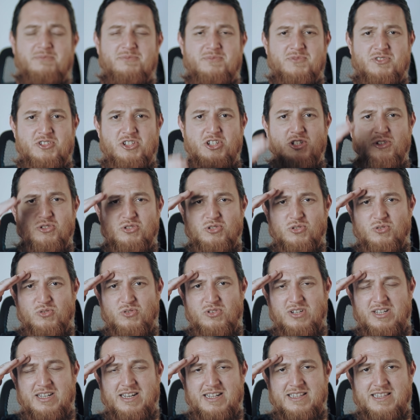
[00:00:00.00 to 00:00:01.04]
see you
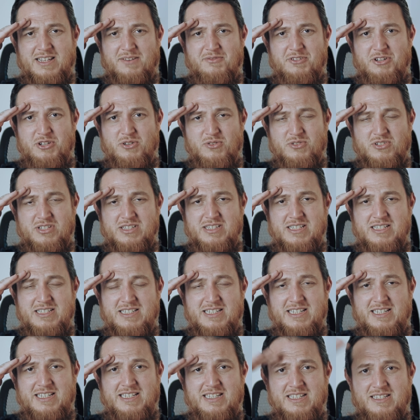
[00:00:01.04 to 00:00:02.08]
soon in another video. Till then,
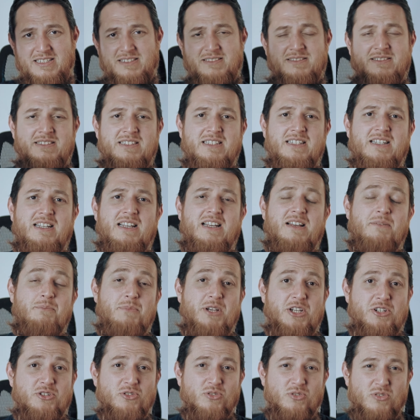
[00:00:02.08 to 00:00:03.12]
take care.
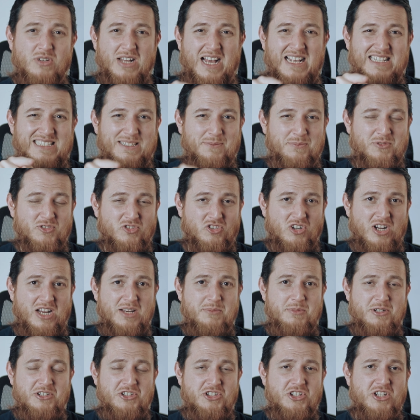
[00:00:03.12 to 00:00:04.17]
Make sure you like,
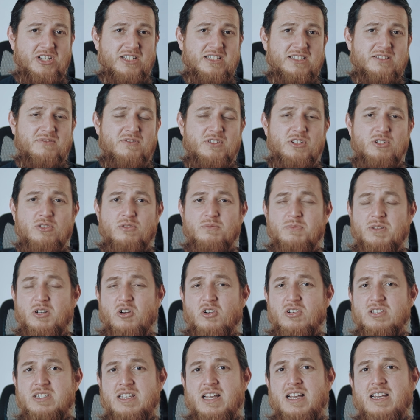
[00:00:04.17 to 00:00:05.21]
subscribe and share this video,
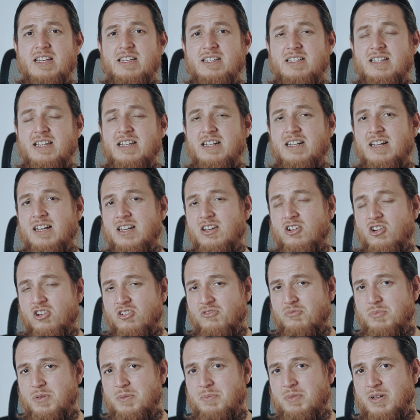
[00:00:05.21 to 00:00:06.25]
because I think a lot
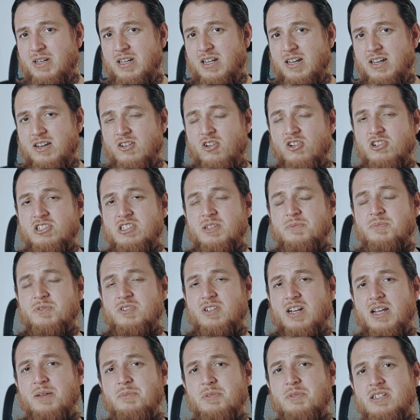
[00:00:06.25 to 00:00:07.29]
of people are not
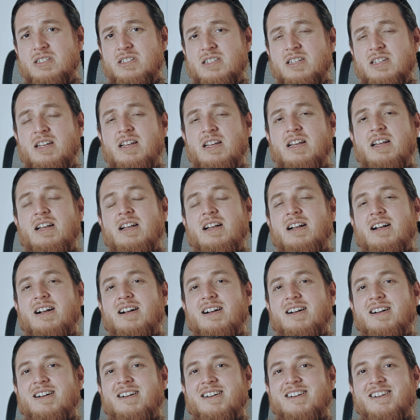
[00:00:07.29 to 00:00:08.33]
subscribers.
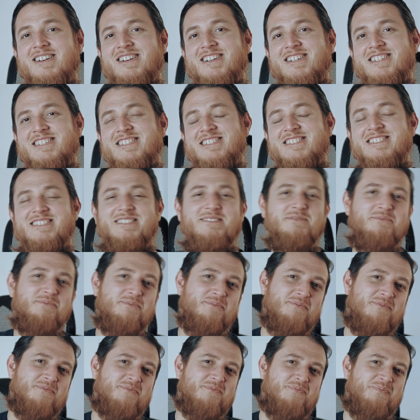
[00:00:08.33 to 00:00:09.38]

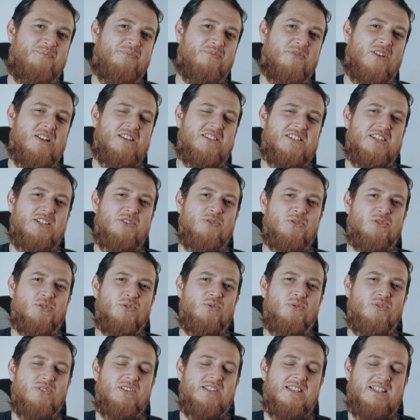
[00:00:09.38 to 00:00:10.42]
We'll see you
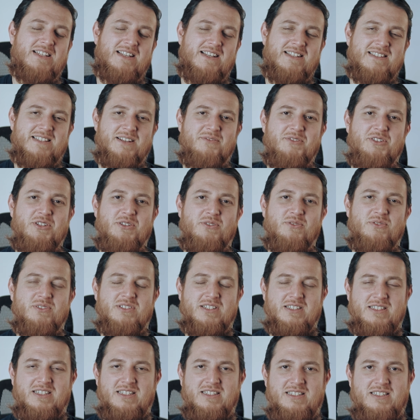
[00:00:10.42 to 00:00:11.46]
soon in another video.
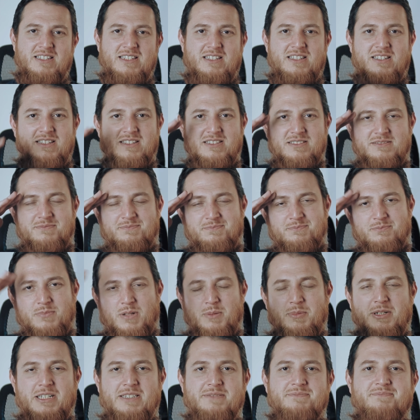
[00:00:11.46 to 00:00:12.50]
Till then, take care. Bye
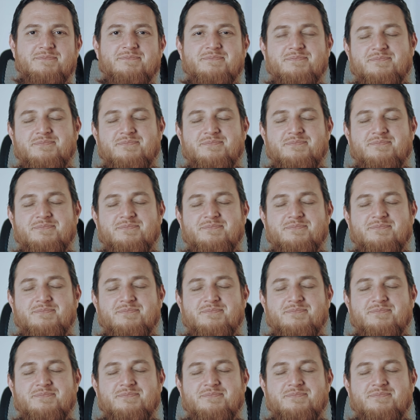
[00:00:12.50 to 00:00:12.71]
bye.